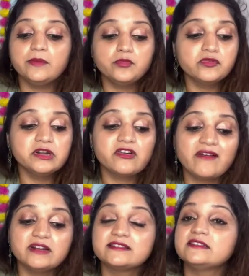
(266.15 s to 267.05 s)
and approval
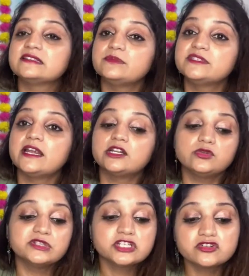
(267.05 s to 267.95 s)
travelers are
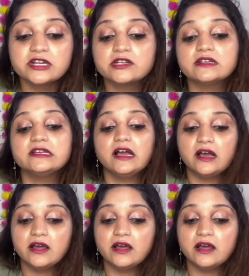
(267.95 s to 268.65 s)
subject to strict